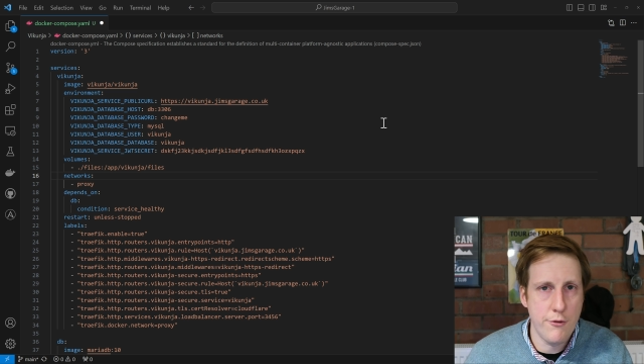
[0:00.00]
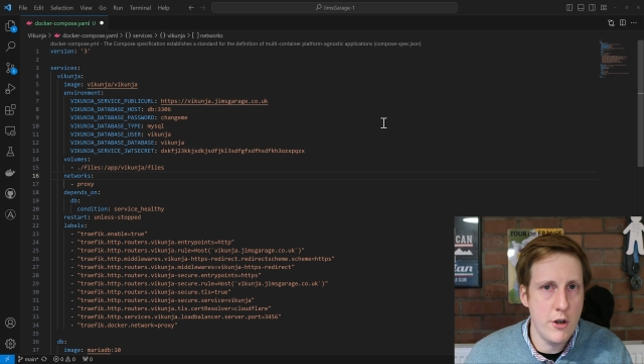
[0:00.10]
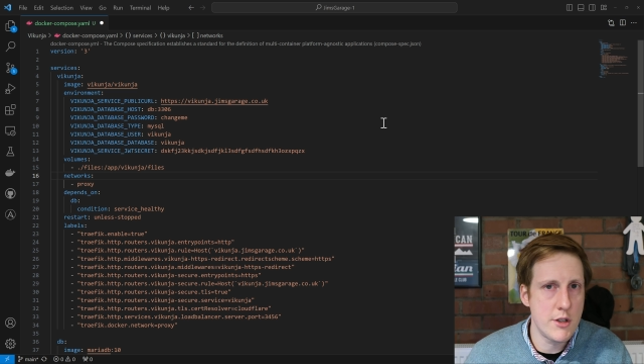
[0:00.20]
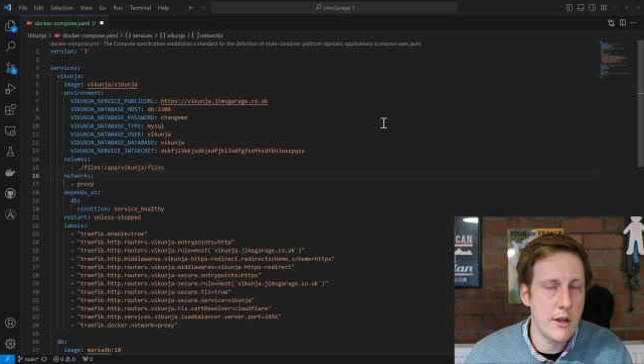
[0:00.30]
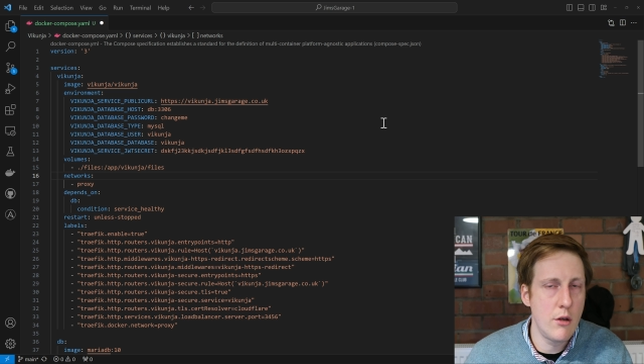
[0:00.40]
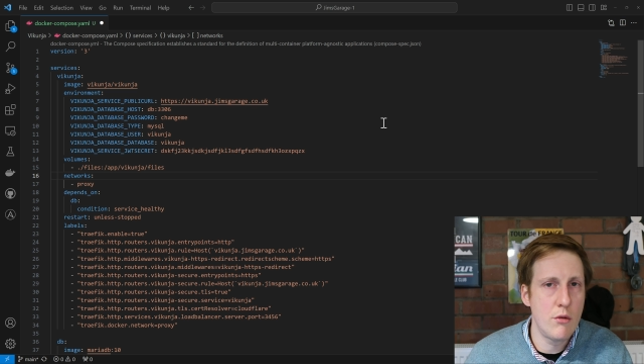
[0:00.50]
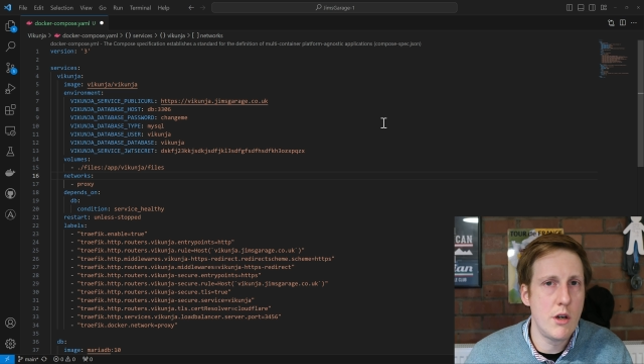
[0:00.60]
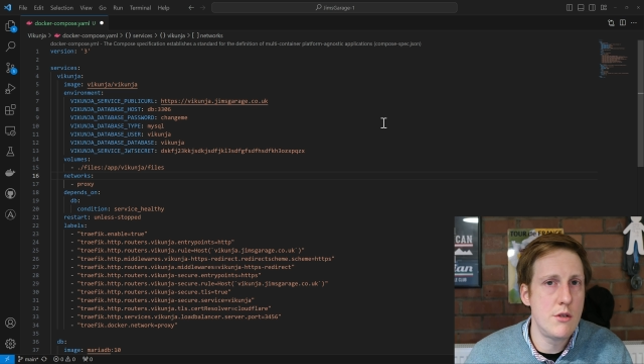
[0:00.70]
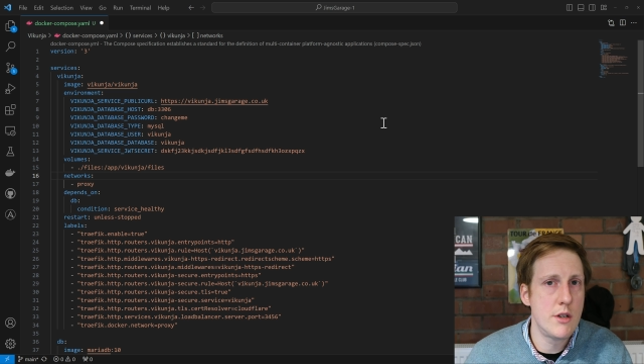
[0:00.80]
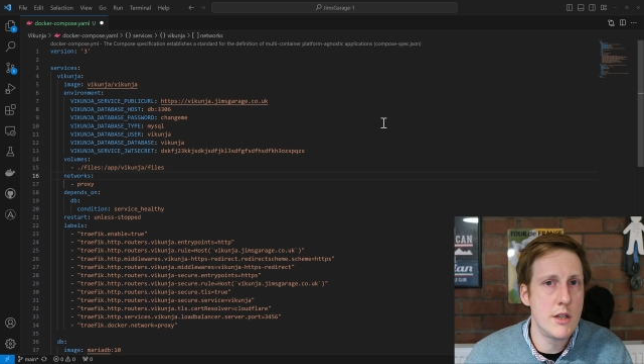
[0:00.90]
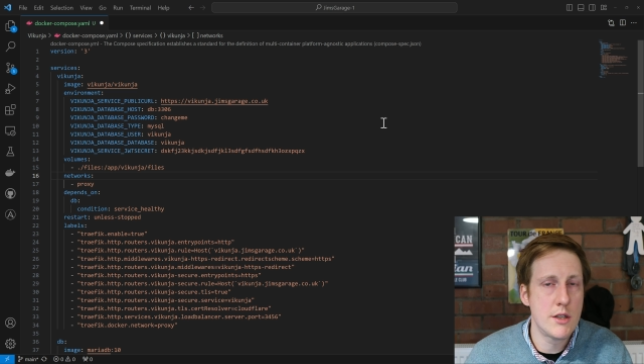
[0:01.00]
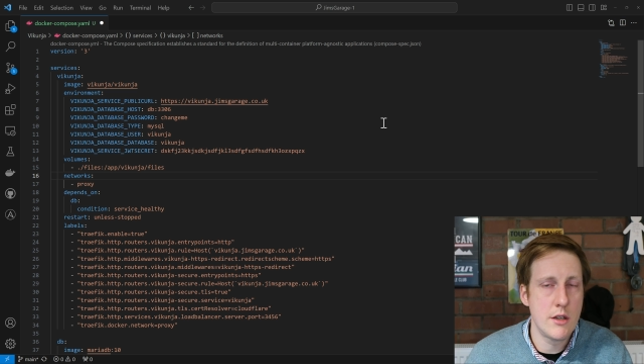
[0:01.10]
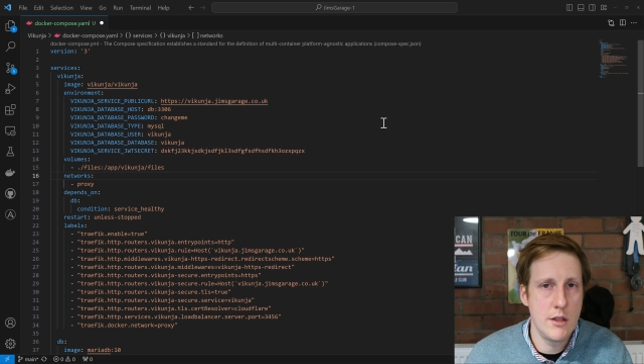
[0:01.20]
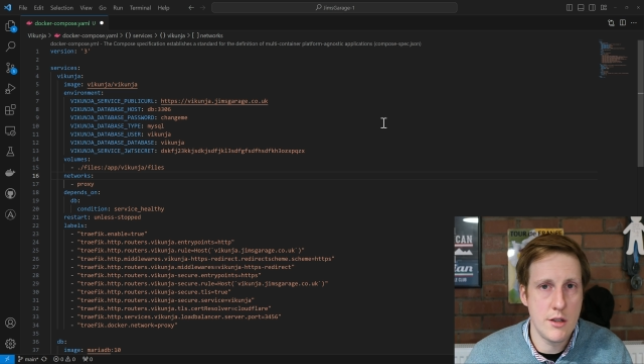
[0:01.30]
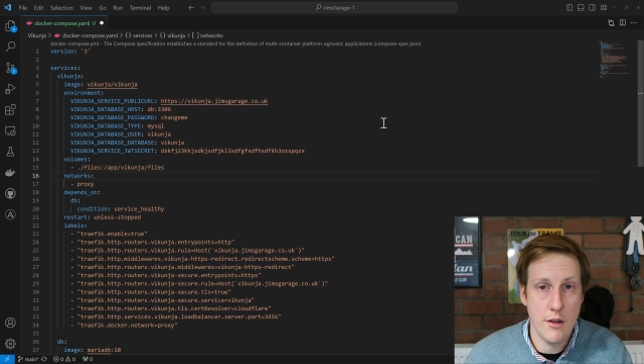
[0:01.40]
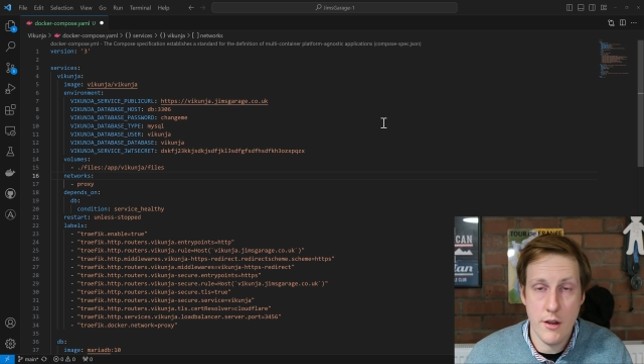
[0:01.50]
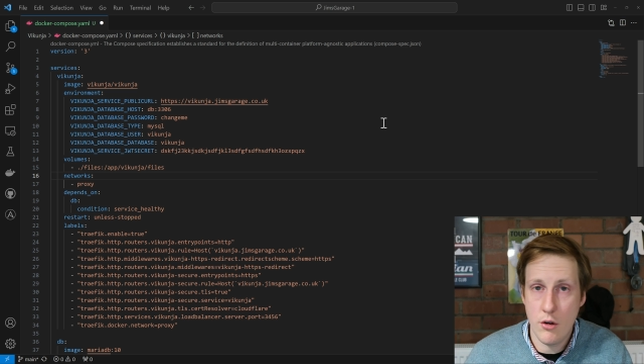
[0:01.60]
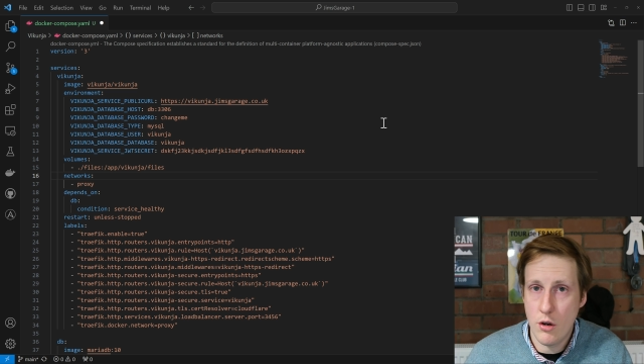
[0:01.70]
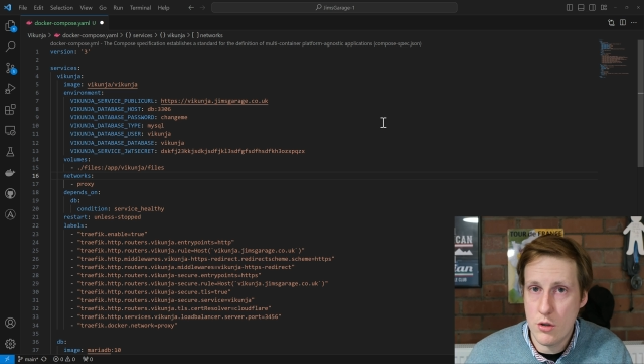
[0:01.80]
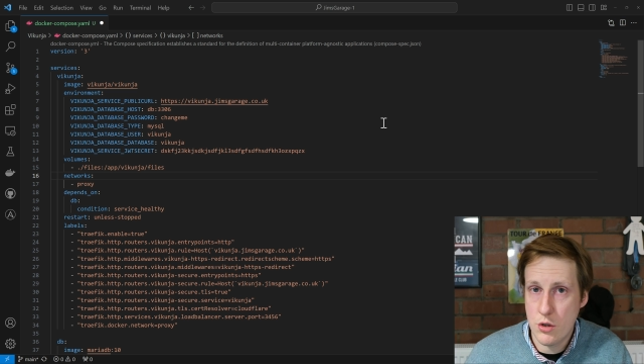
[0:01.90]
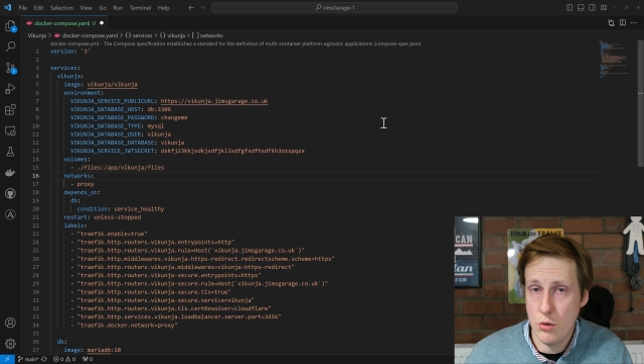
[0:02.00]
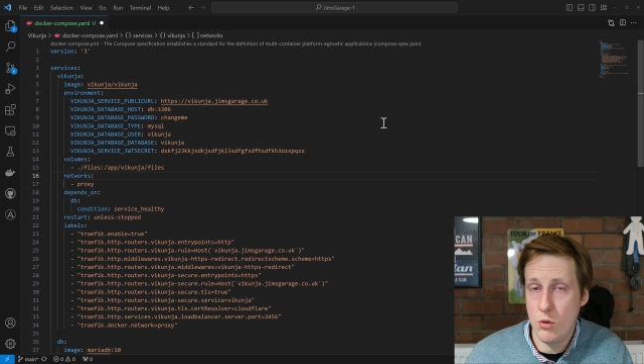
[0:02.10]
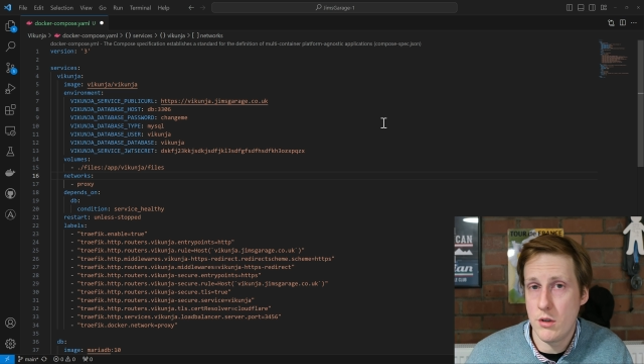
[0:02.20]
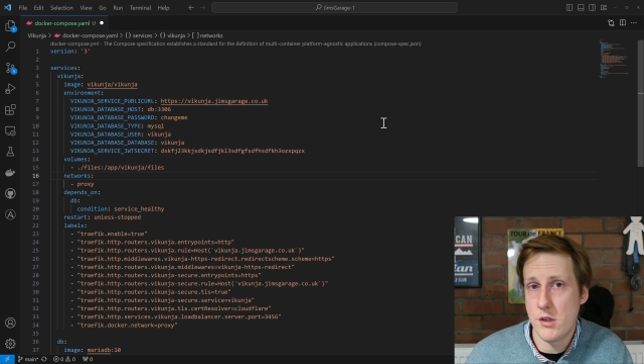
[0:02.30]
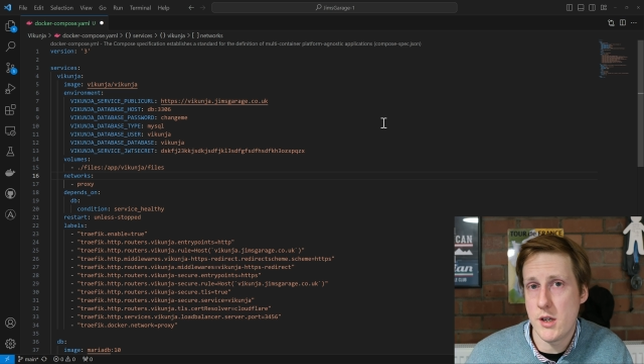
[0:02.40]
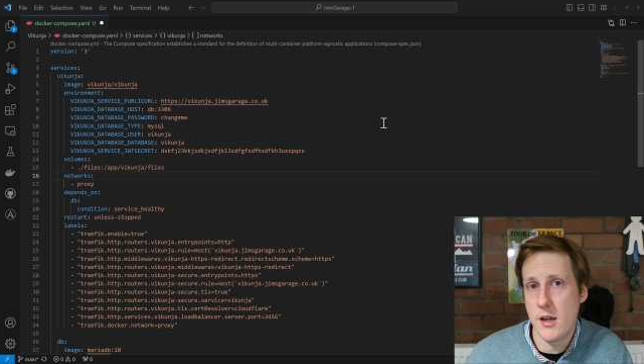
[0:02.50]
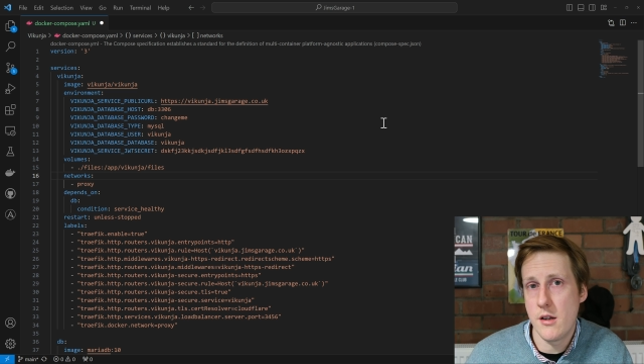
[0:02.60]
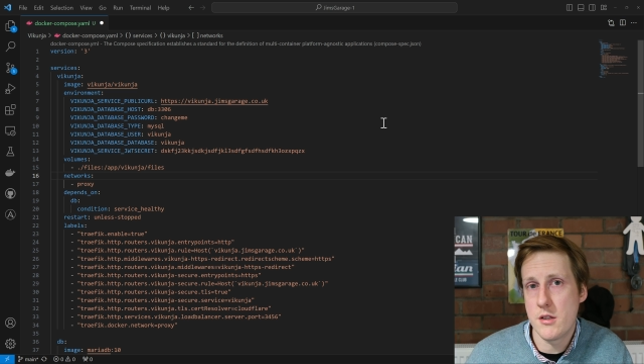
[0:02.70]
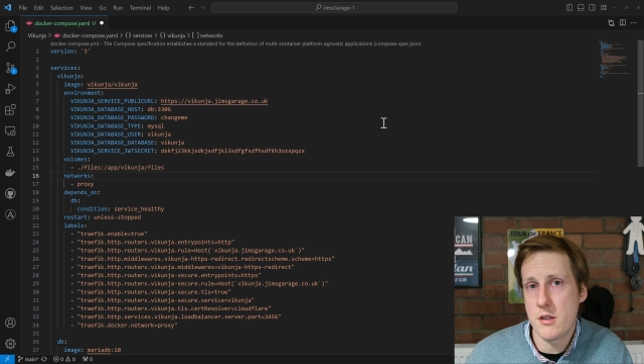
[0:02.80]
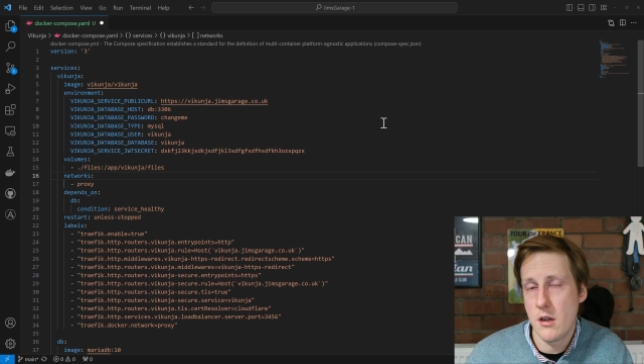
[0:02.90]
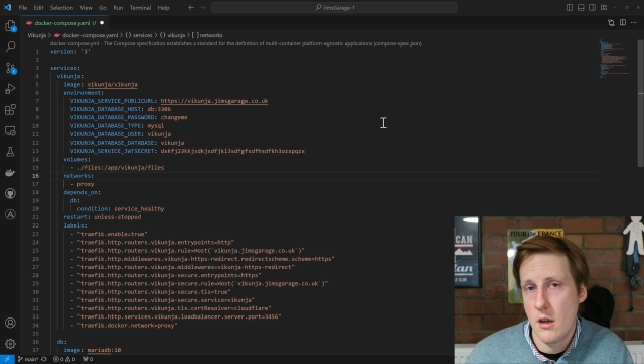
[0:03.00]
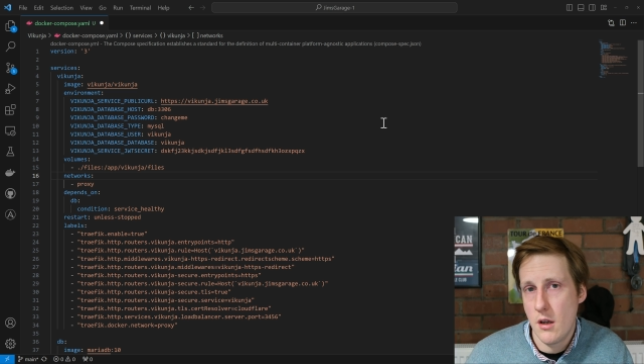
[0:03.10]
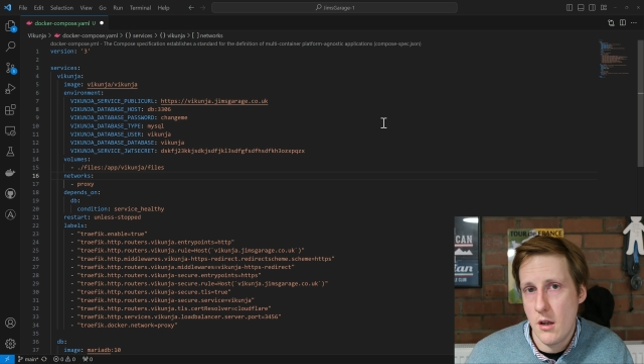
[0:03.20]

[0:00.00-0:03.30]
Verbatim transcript: the first thing you'll notice is that there are two containers.